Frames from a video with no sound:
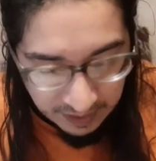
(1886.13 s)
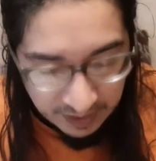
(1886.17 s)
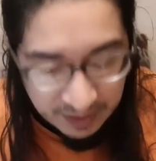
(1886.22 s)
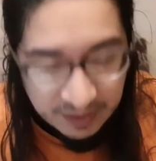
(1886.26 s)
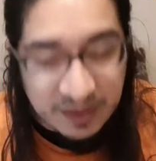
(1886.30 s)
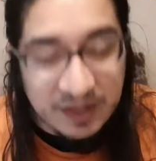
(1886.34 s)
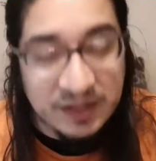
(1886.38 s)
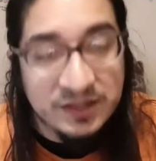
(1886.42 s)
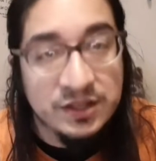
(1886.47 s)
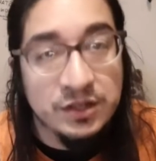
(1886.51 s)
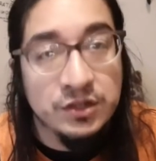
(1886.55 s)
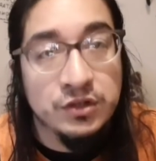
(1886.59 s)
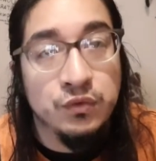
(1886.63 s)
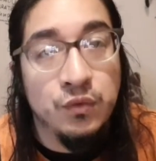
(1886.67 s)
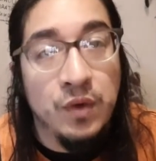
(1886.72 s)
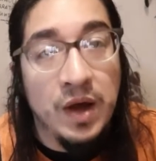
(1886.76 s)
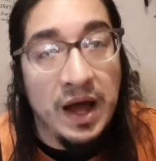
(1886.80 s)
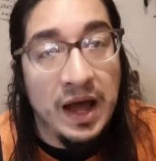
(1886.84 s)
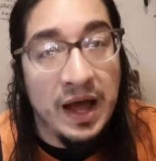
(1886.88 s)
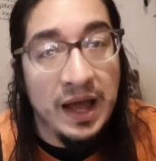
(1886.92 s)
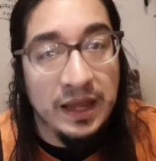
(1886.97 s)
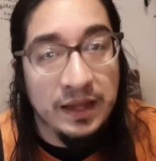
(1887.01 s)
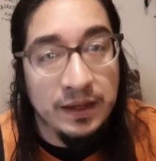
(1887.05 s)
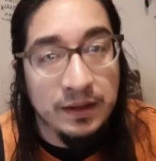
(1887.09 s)
This is
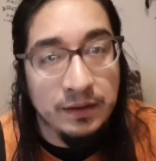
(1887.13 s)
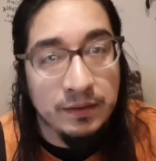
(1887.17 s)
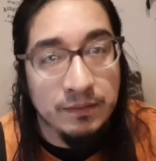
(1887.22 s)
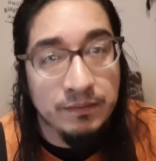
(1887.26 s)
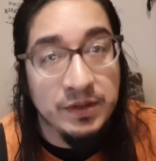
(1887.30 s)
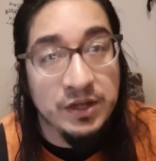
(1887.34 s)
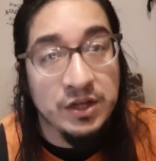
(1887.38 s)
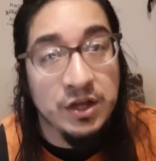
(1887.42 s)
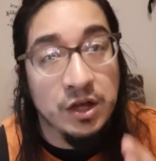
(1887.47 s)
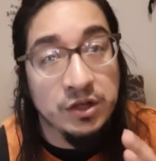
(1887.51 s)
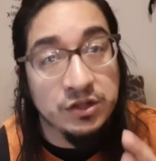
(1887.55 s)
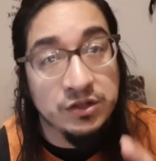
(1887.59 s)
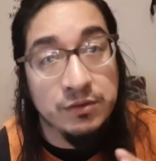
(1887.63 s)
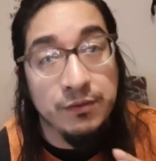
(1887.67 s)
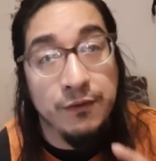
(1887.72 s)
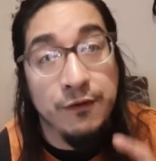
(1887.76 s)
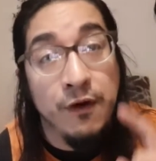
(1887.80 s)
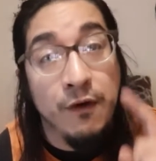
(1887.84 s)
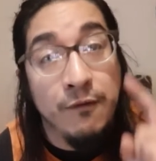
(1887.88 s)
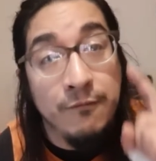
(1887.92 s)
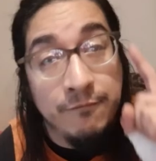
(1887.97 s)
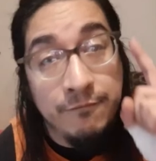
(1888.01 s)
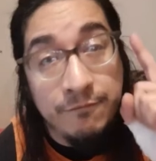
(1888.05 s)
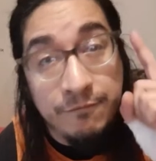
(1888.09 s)
why, because of
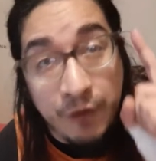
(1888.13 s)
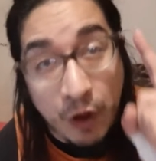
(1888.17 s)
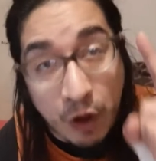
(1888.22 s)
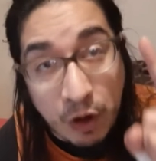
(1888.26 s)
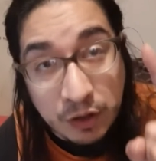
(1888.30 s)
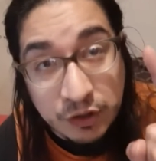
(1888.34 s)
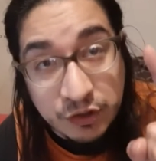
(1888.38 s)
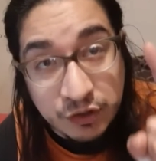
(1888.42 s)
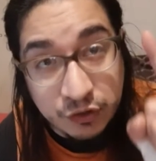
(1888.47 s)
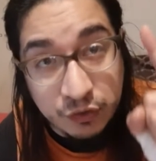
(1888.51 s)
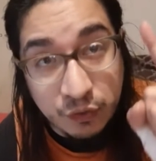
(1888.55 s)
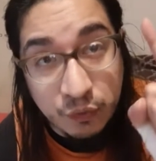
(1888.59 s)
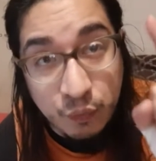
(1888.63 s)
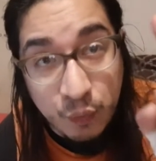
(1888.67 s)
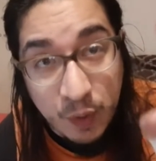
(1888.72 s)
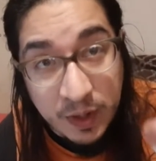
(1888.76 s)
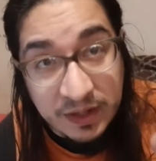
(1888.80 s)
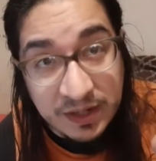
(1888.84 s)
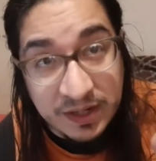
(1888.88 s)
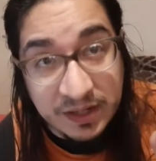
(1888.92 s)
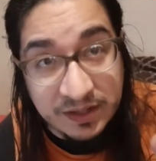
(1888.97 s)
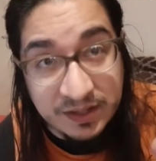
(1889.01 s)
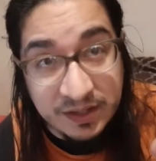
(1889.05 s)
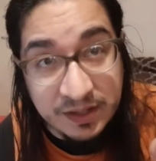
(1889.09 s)
false
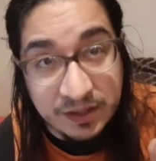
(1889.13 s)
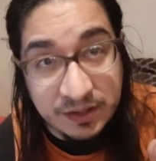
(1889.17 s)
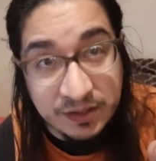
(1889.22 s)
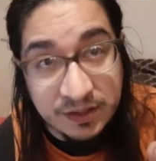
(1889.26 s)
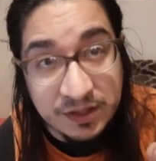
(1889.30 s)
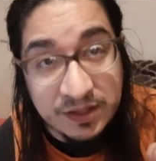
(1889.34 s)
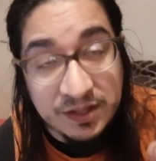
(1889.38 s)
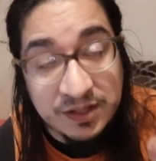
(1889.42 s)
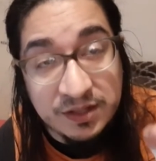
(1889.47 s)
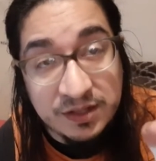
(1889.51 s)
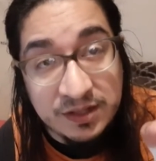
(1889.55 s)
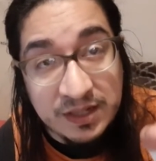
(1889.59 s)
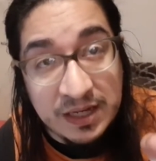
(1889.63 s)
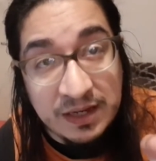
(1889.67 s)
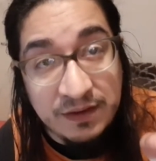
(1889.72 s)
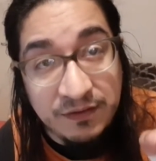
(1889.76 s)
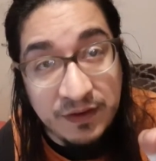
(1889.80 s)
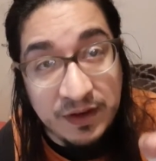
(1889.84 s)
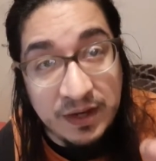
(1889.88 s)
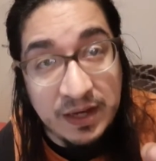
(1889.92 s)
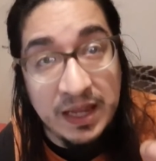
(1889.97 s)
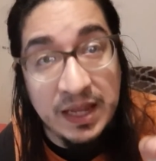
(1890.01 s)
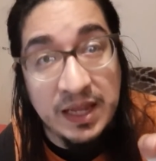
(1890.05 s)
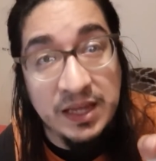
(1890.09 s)
witnesses,
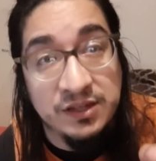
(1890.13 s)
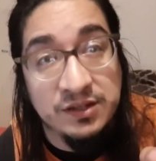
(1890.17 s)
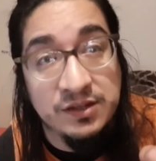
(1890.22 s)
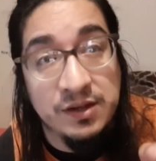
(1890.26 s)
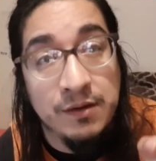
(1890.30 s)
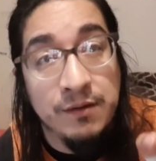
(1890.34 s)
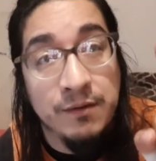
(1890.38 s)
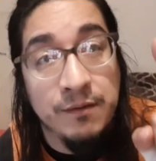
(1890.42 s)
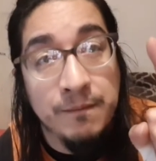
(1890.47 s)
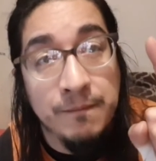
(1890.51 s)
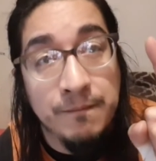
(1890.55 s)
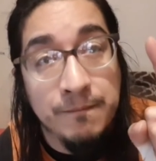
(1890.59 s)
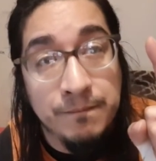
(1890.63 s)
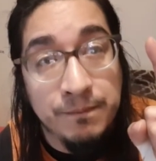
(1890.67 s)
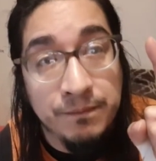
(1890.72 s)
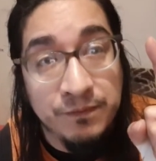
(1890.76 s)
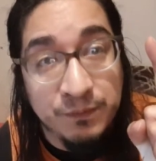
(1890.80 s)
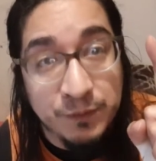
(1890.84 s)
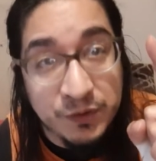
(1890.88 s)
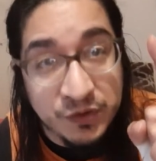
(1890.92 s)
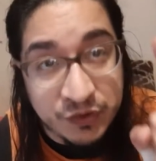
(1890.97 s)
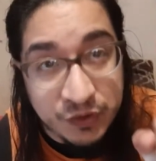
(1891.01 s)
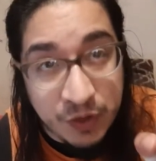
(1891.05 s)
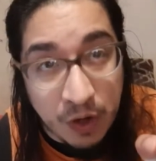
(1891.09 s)
Stephen is
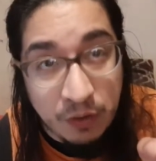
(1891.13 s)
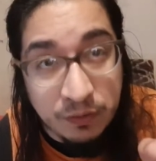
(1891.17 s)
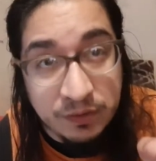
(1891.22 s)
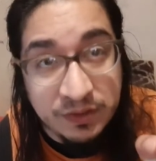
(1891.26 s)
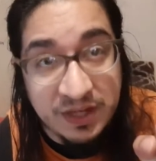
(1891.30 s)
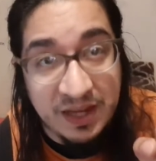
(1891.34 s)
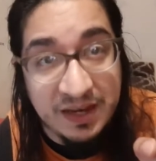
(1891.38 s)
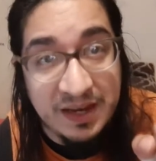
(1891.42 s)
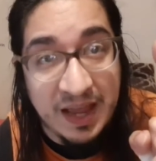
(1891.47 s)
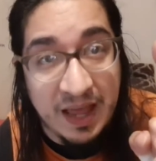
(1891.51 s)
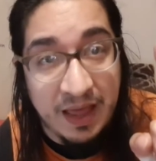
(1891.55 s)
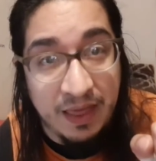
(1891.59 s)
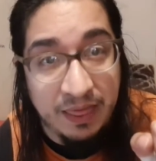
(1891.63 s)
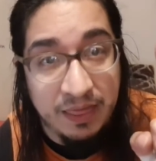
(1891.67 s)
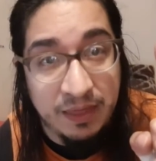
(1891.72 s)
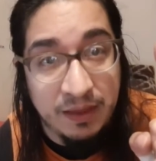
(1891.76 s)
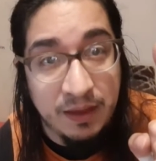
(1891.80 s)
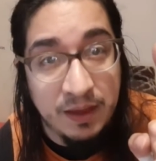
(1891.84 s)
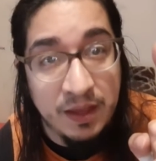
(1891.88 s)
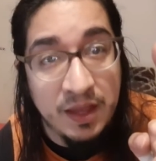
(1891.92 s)
stoned to death.